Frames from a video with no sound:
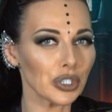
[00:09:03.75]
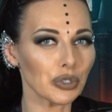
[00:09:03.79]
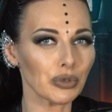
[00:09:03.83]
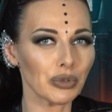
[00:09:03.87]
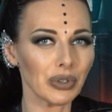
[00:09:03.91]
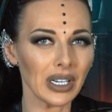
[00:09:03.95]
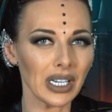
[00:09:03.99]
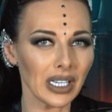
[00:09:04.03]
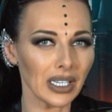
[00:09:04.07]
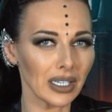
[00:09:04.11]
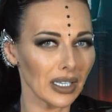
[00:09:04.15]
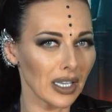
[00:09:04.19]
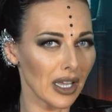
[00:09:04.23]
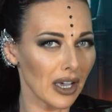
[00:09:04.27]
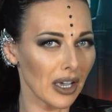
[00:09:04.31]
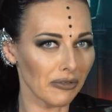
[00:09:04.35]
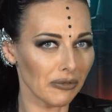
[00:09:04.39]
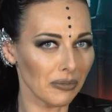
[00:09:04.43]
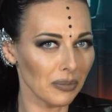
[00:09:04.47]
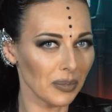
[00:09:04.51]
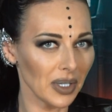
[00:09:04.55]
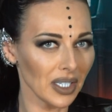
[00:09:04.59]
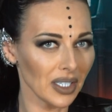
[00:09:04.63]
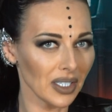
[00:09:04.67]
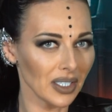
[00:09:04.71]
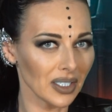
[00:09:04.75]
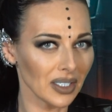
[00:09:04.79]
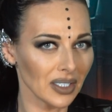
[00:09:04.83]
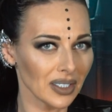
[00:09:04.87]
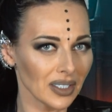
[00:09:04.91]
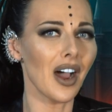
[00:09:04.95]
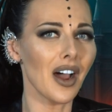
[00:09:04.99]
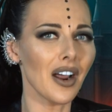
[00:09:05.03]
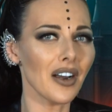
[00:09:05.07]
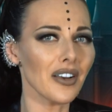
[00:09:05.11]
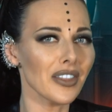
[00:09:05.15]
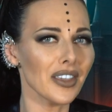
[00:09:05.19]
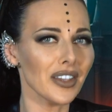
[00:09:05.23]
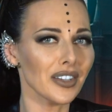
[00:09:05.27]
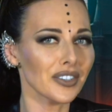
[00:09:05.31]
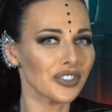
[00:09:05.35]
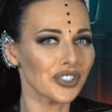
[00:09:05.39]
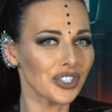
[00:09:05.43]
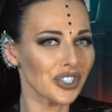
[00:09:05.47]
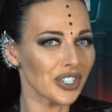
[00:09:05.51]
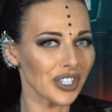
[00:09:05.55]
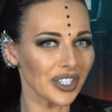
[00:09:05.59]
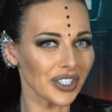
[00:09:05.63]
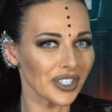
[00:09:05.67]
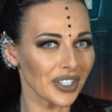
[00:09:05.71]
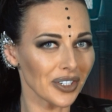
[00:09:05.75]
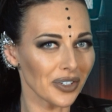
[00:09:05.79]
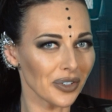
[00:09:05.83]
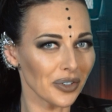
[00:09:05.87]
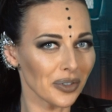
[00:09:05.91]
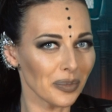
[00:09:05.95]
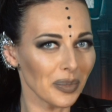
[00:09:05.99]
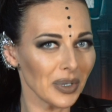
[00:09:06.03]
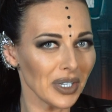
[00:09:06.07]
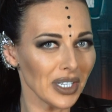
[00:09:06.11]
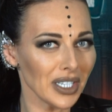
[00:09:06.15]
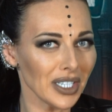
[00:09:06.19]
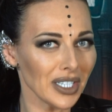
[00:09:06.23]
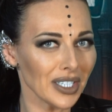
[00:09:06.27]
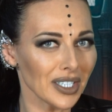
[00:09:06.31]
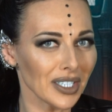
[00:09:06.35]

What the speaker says: really love me? Are they cheating on me?